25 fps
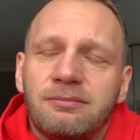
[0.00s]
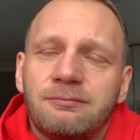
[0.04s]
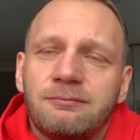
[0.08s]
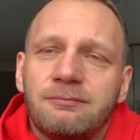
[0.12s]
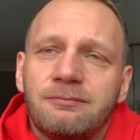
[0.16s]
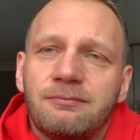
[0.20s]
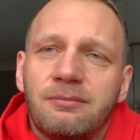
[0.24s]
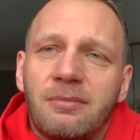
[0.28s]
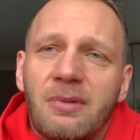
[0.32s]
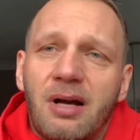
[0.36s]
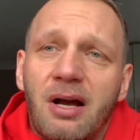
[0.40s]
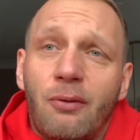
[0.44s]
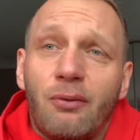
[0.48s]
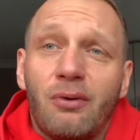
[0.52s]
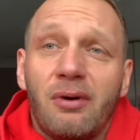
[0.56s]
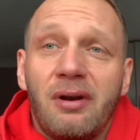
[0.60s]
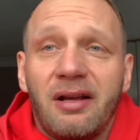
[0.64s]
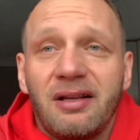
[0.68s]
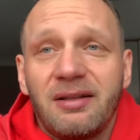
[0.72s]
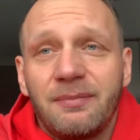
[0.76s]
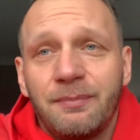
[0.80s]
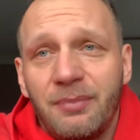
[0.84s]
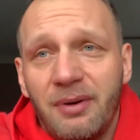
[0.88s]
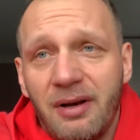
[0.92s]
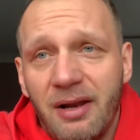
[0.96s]
I will
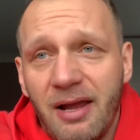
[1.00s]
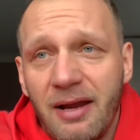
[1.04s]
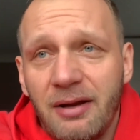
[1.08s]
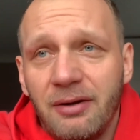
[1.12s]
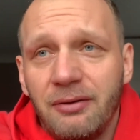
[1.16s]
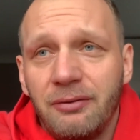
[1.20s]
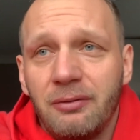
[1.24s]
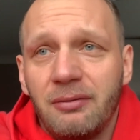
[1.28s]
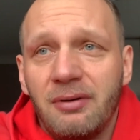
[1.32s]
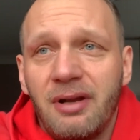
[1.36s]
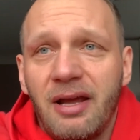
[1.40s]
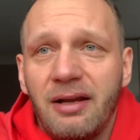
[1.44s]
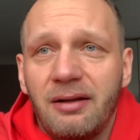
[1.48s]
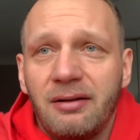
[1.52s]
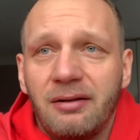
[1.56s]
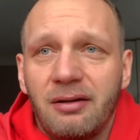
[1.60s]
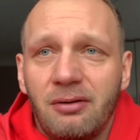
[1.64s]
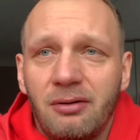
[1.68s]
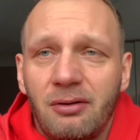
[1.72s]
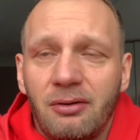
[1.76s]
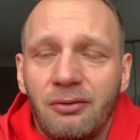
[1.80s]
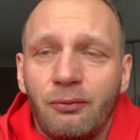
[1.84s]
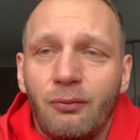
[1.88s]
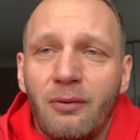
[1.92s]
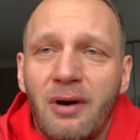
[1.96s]
explain you later
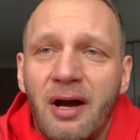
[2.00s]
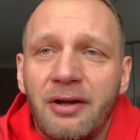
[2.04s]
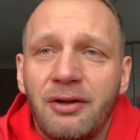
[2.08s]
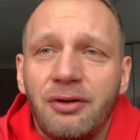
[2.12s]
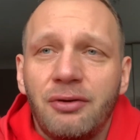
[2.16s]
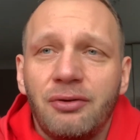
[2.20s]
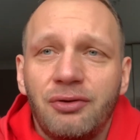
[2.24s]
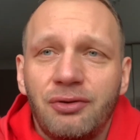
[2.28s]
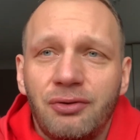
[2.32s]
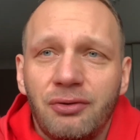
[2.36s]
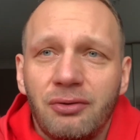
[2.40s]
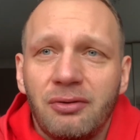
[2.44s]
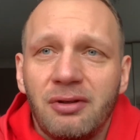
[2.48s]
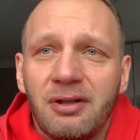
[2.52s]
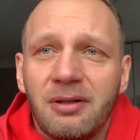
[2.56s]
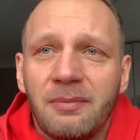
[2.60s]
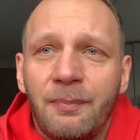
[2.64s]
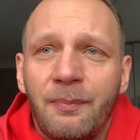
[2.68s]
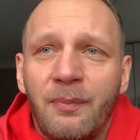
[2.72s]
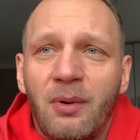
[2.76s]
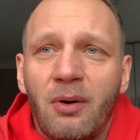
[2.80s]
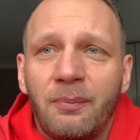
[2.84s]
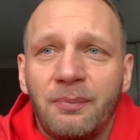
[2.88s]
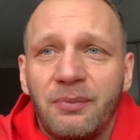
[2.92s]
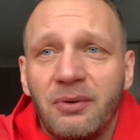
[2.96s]
on why you shouldn't
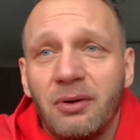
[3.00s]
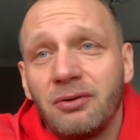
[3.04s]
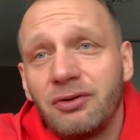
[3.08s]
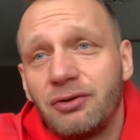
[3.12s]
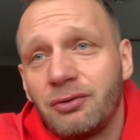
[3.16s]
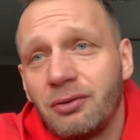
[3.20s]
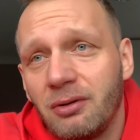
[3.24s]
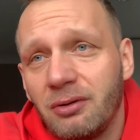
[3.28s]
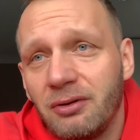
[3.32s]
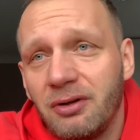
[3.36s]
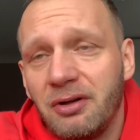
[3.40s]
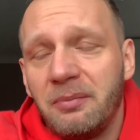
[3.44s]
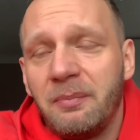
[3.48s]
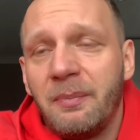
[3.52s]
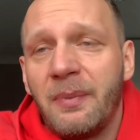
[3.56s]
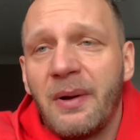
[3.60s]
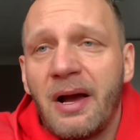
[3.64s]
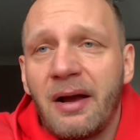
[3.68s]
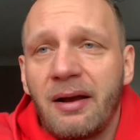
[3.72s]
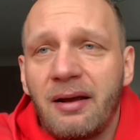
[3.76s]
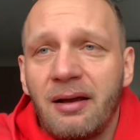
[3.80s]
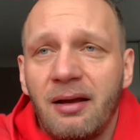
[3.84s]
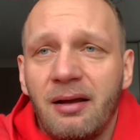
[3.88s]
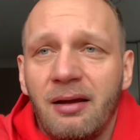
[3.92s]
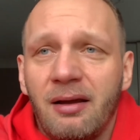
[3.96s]
pop your shoulder
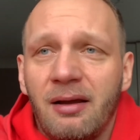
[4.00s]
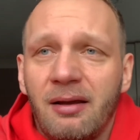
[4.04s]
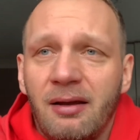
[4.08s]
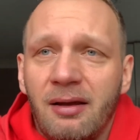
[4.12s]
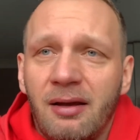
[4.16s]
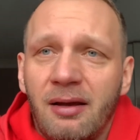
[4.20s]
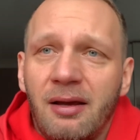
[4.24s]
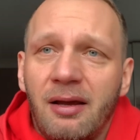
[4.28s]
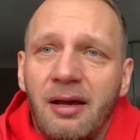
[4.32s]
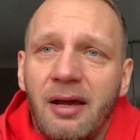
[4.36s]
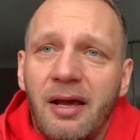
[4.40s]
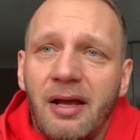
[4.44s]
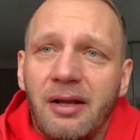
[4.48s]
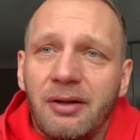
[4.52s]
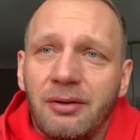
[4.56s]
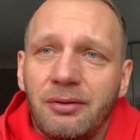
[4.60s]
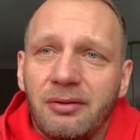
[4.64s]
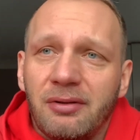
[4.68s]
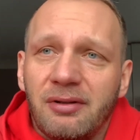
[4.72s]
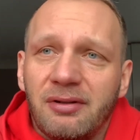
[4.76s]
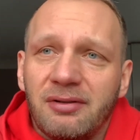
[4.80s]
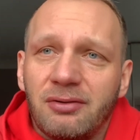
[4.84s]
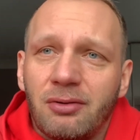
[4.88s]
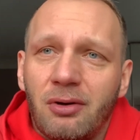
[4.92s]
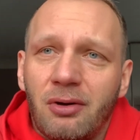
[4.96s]
back into the
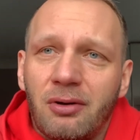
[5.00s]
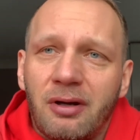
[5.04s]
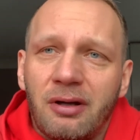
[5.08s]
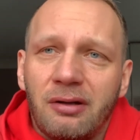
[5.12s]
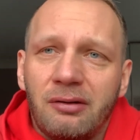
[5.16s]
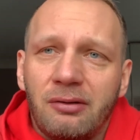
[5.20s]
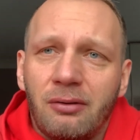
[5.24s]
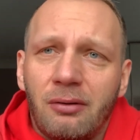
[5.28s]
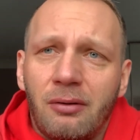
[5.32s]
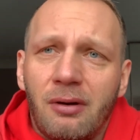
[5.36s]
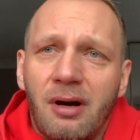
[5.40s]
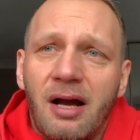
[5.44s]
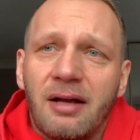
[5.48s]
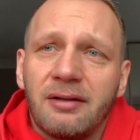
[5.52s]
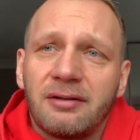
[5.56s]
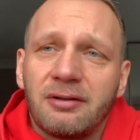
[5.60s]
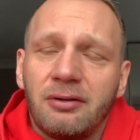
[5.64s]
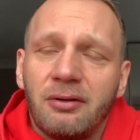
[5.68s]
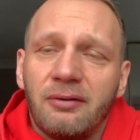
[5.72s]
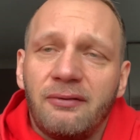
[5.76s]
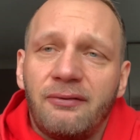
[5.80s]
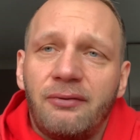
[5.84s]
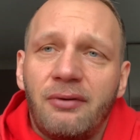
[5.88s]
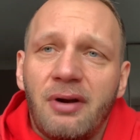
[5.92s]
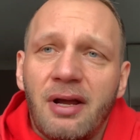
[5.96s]
socket or ask
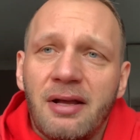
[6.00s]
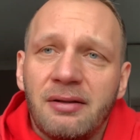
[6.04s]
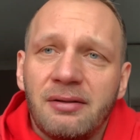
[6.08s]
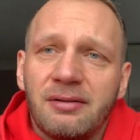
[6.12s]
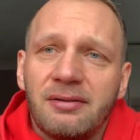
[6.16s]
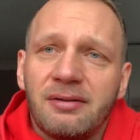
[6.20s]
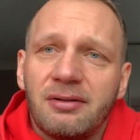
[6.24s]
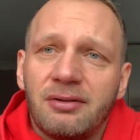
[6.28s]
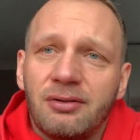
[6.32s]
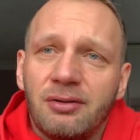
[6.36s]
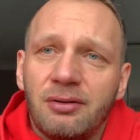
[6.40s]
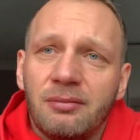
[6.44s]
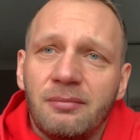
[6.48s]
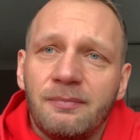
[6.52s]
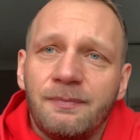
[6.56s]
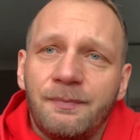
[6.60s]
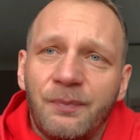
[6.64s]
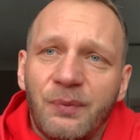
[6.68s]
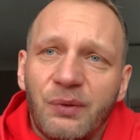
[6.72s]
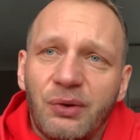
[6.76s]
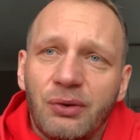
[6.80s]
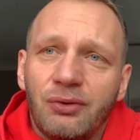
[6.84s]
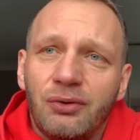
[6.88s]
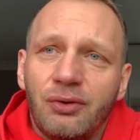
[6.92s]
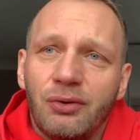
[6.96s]
your friends
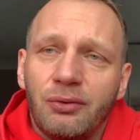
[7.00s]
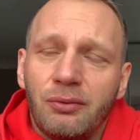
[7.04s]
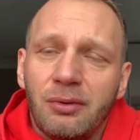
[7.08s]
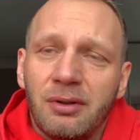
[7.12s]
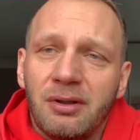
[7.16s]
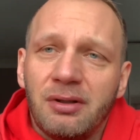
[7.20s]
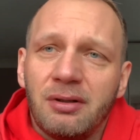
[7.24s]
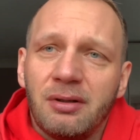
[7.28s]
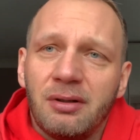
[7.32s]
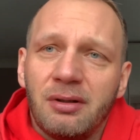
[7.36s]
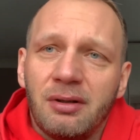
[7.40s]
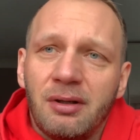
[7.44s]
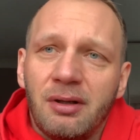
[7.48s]
to do it.